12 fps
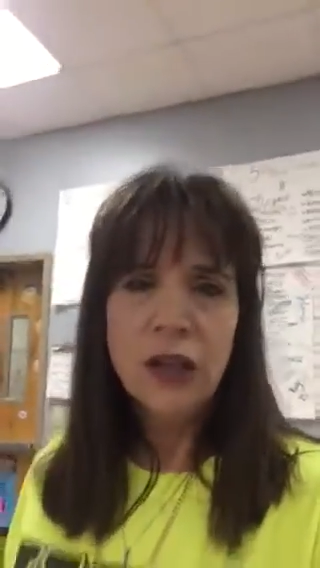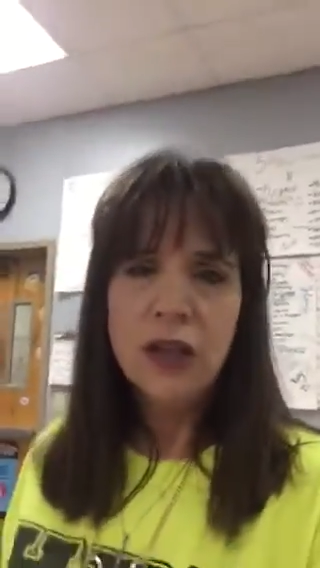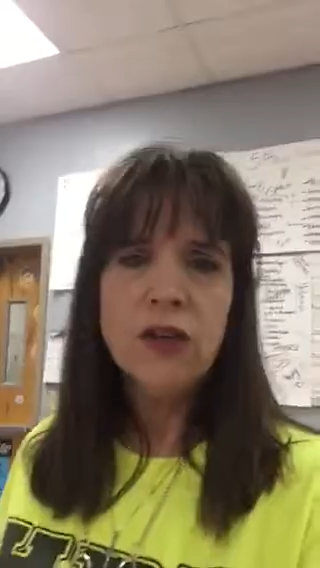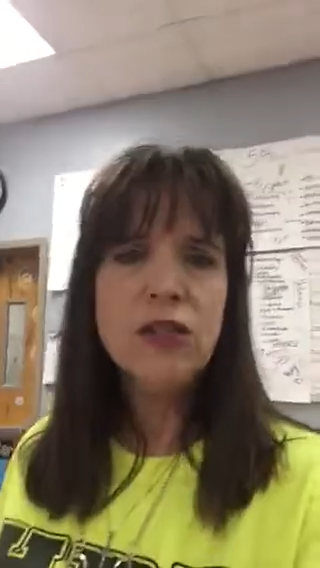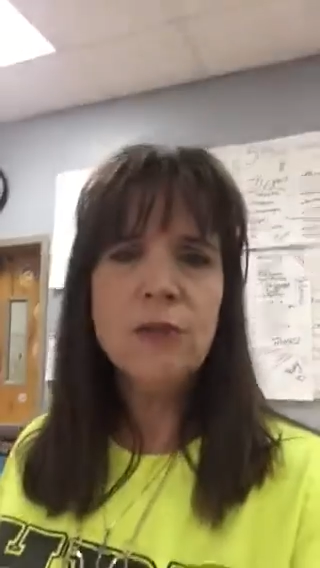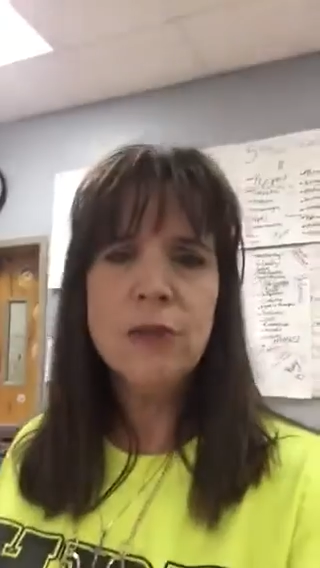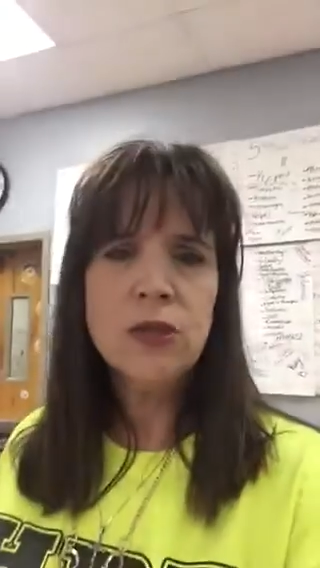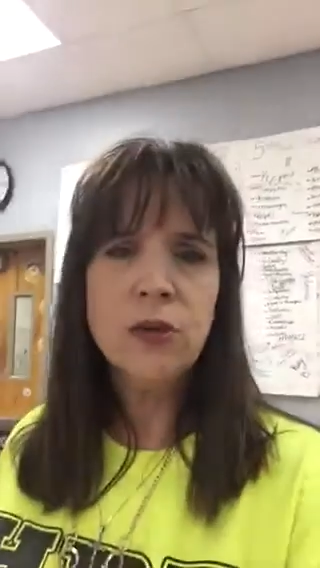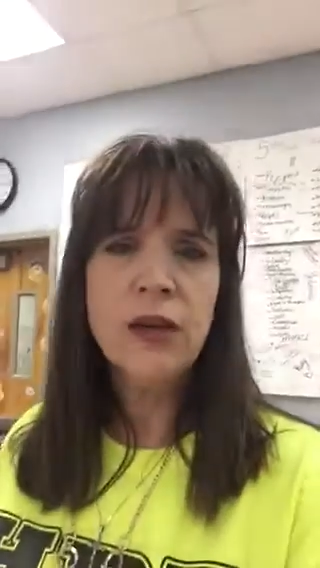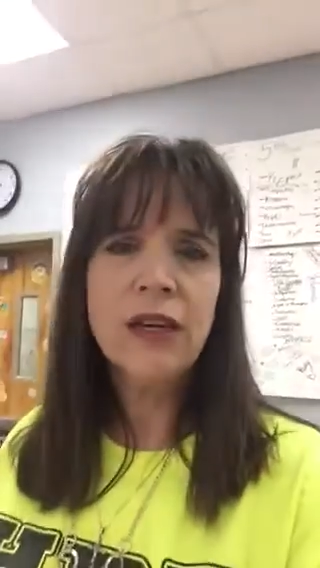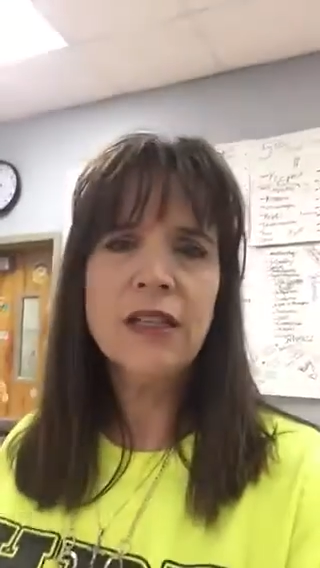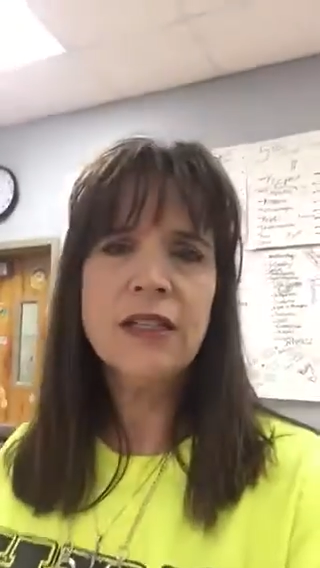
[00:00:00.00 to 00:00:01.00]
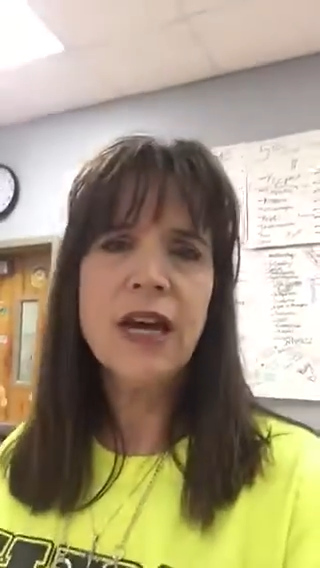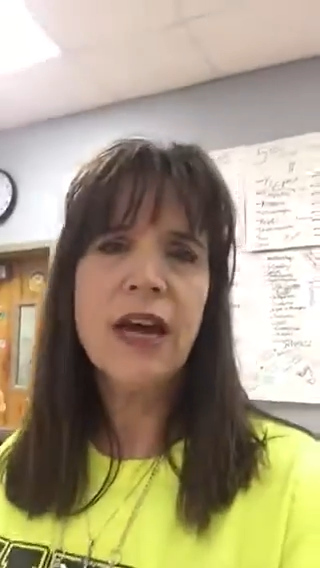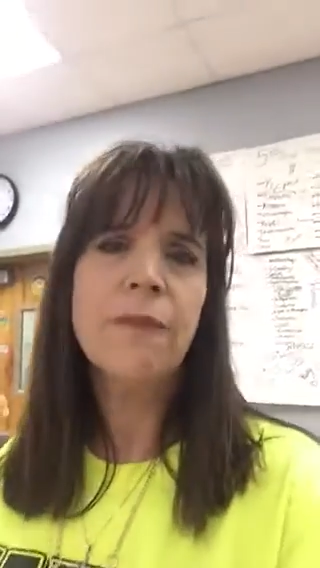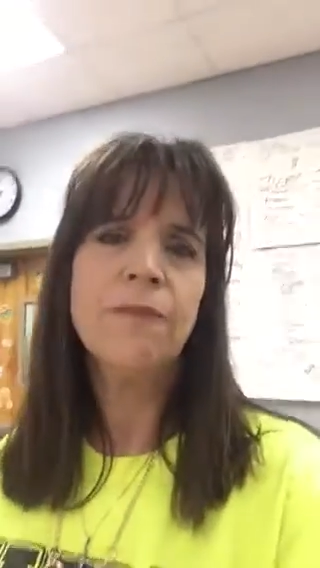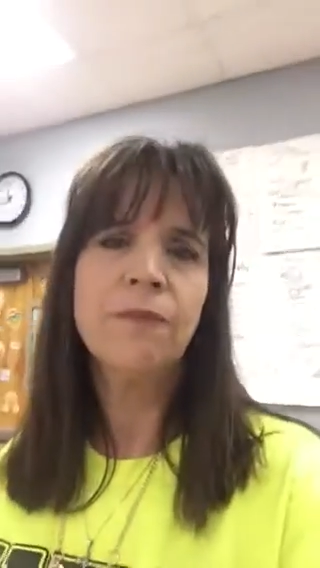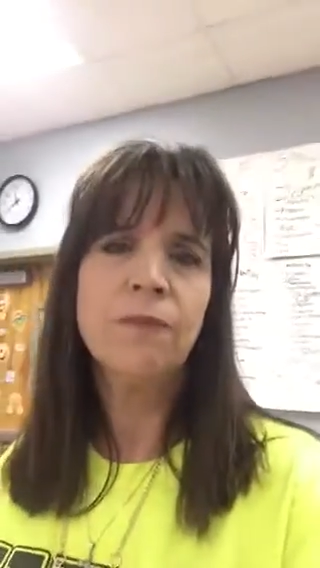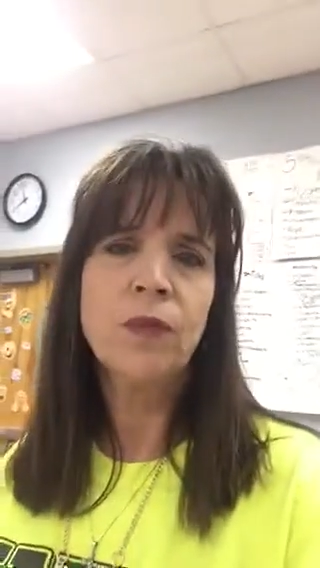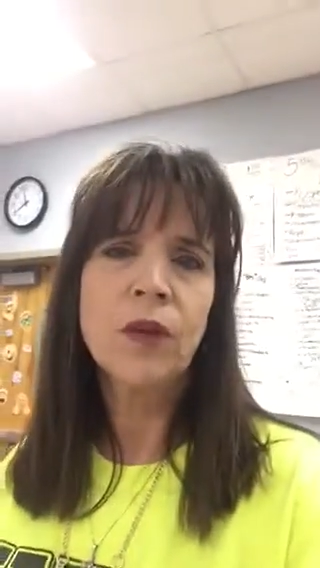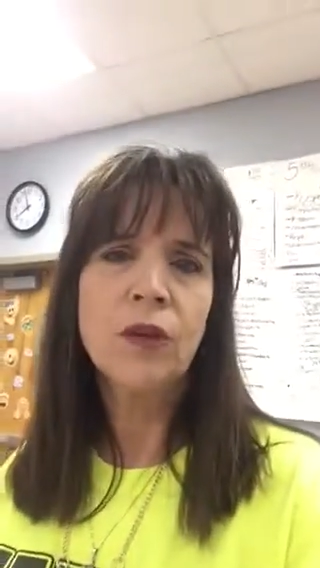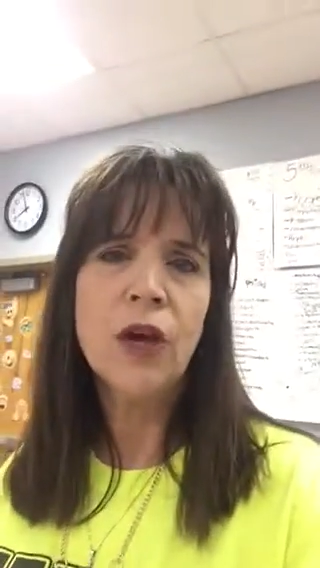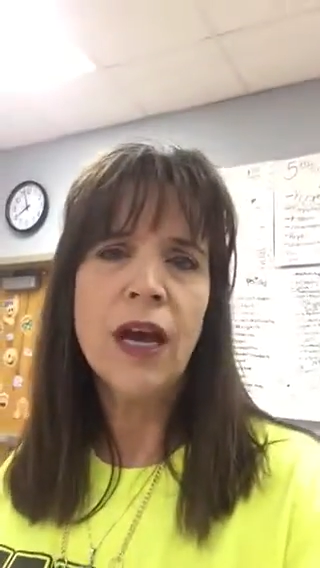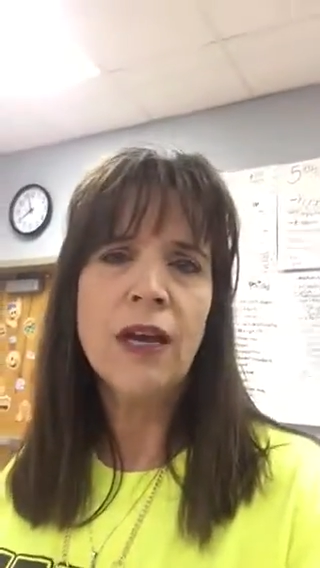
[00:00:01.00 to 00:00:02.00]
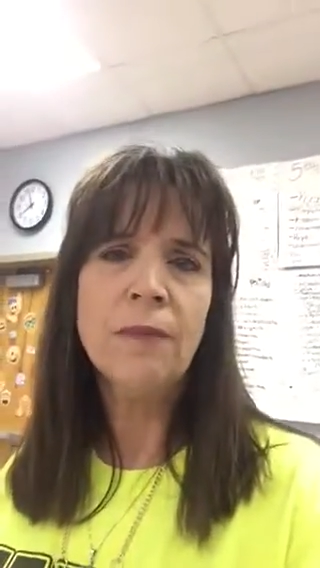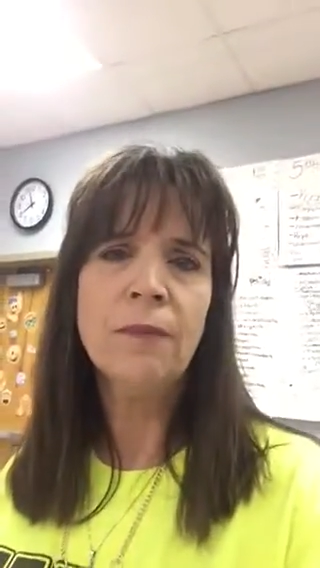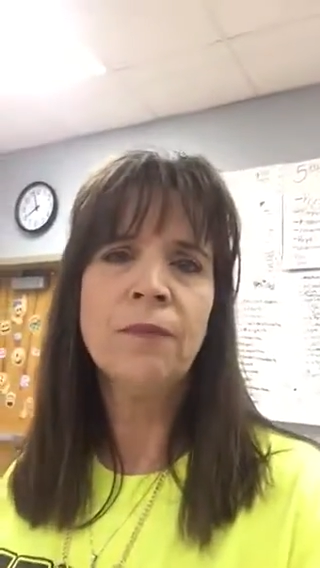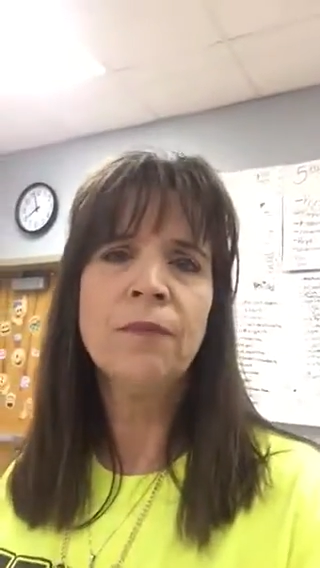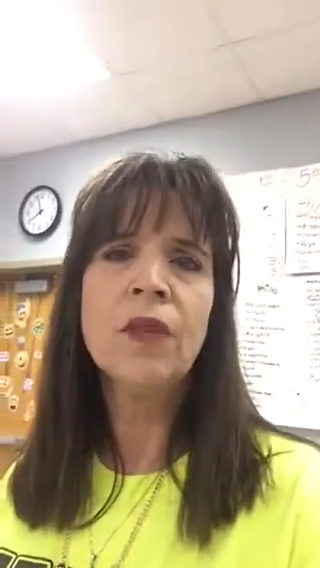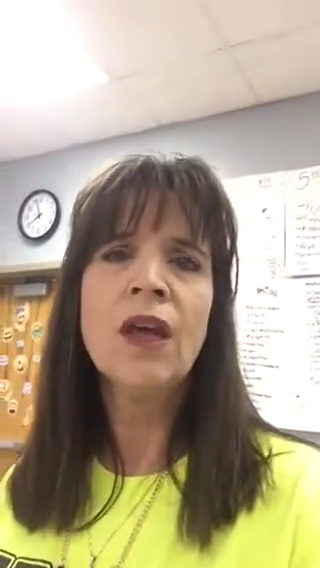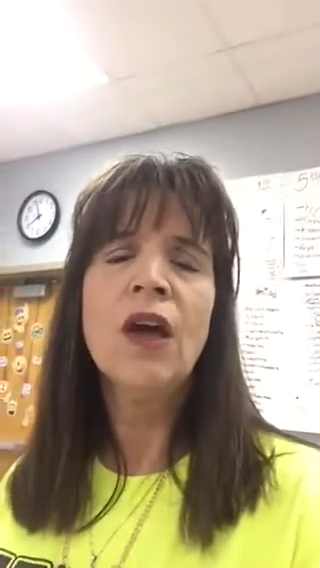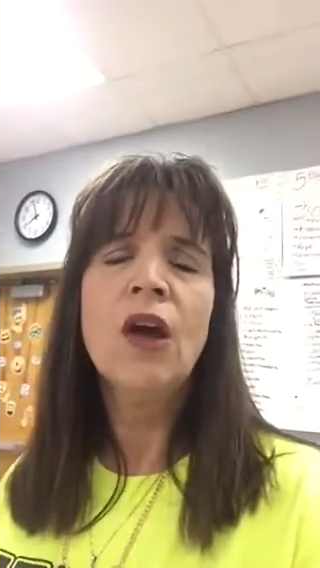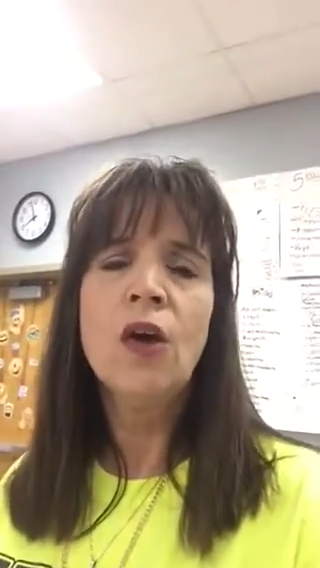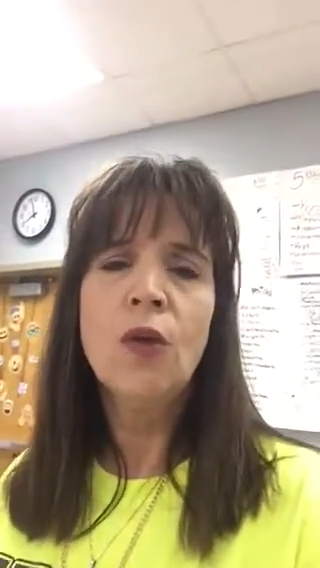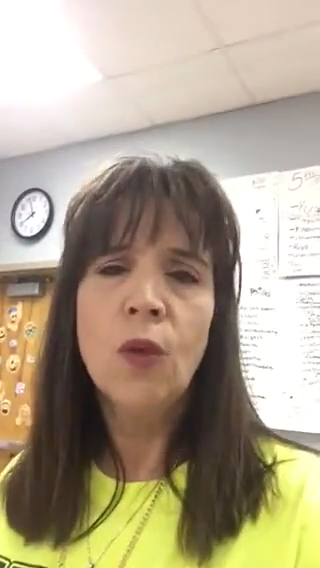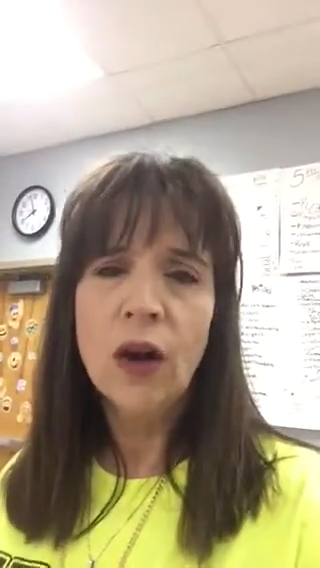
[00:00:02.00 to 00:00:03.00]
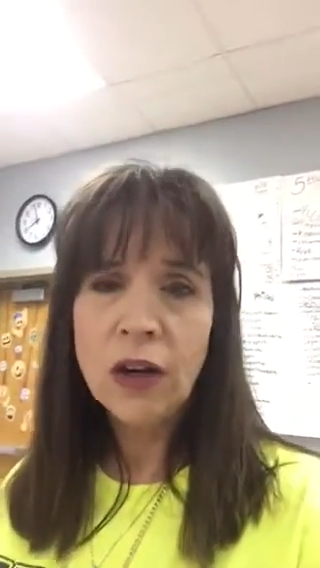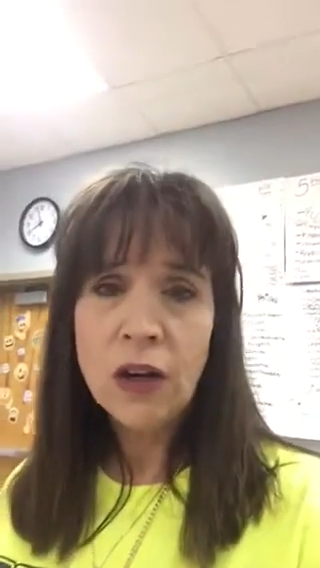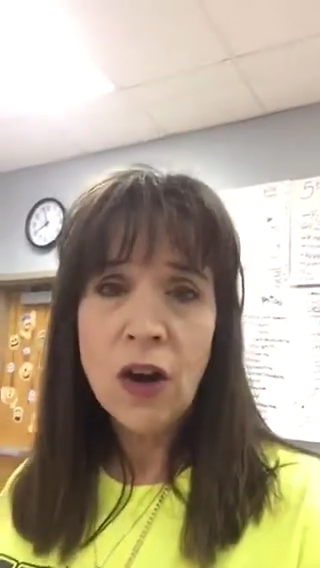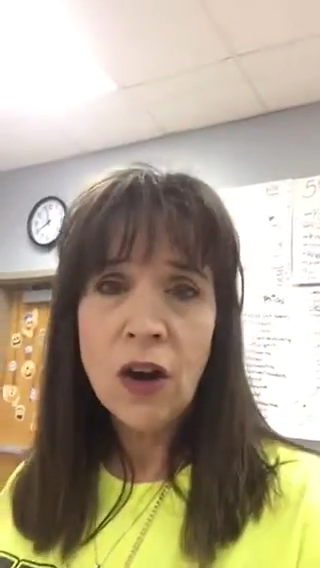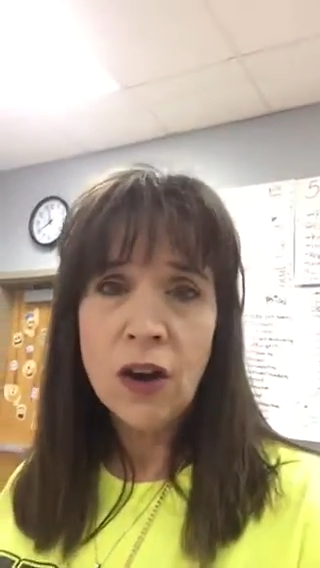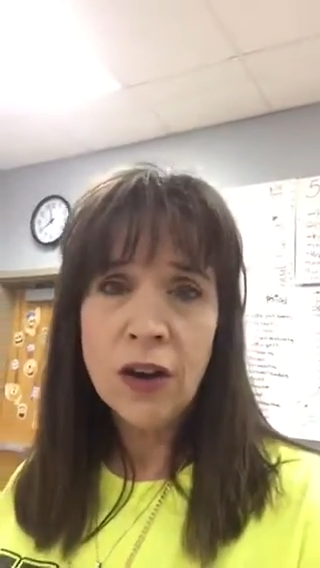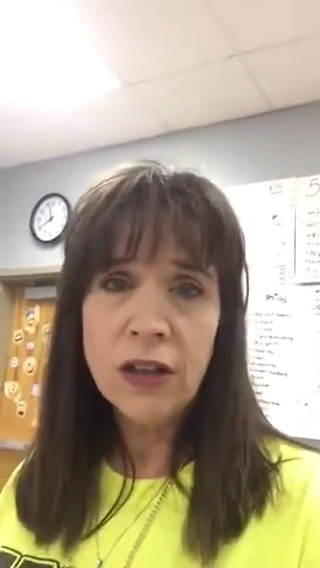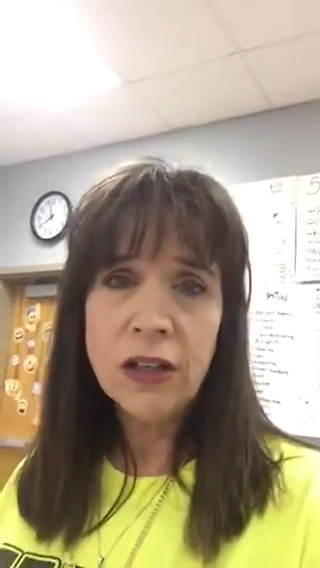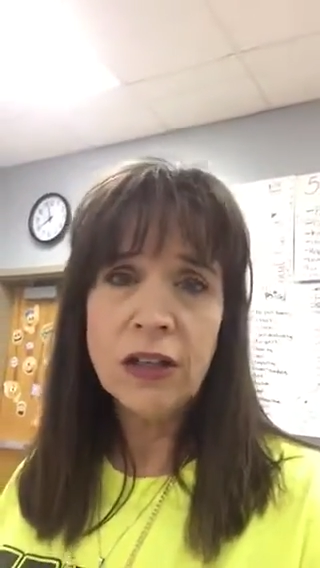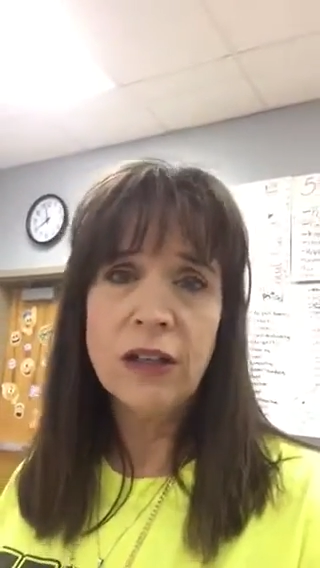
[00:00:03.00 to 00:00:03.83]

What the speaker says: Use the majority of the time, okay? Work hard.